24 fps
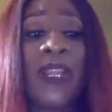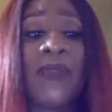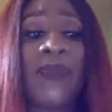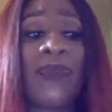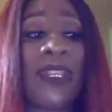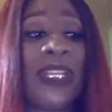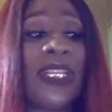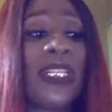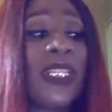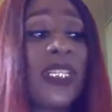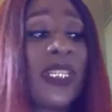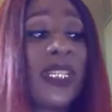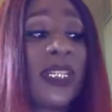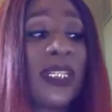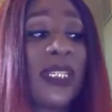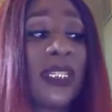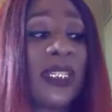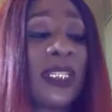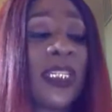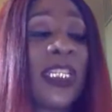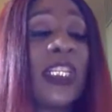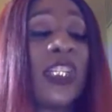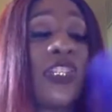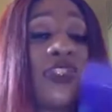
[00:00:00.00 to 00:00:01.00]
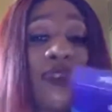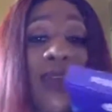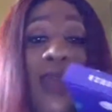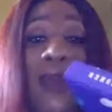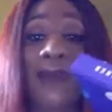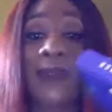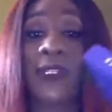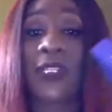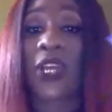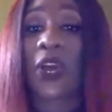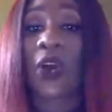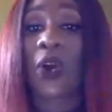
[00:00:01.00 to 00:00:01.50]
this
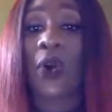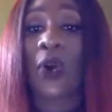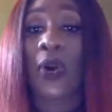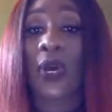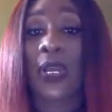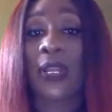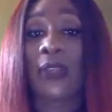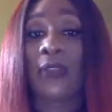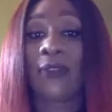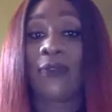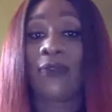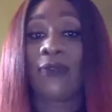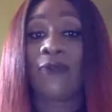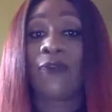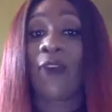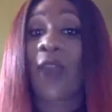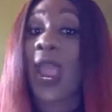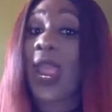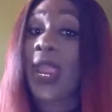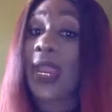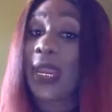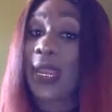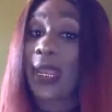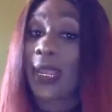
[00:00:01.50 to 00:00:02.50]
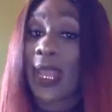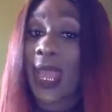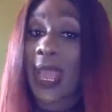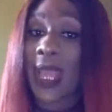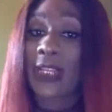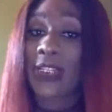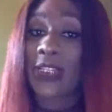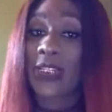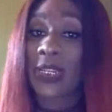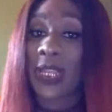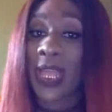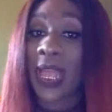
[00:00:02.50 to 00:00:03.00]
drops on Friday
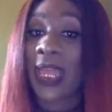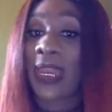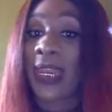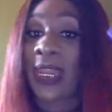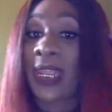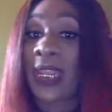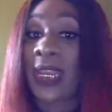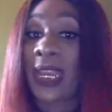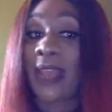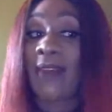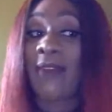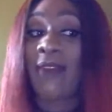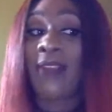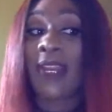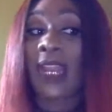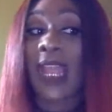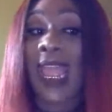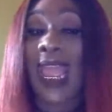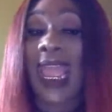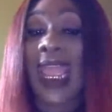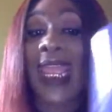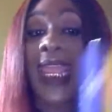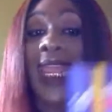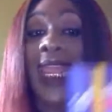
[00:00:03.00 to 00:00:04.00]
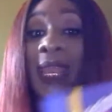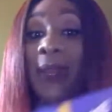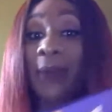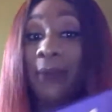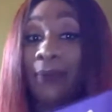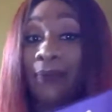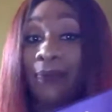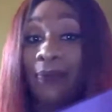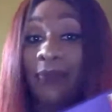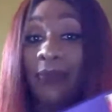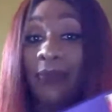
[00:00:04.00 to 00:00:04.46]
actually at 11 p.m.